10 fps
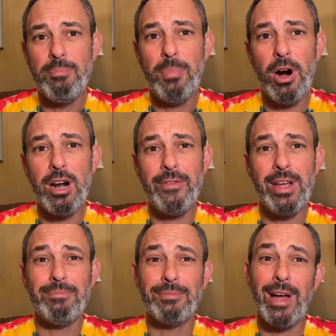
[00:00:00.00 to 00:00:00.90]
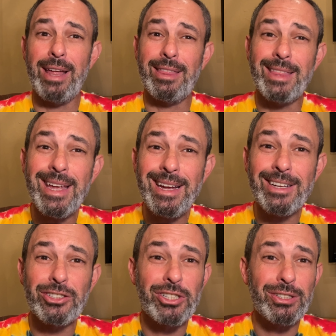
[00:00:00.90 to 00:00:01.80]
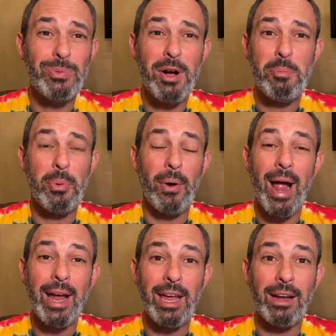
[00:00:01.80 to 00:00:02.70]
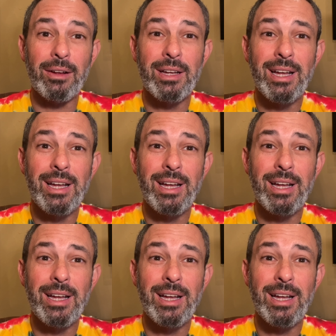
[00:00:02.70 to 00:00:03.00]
Part of it, I think, is just well bragging.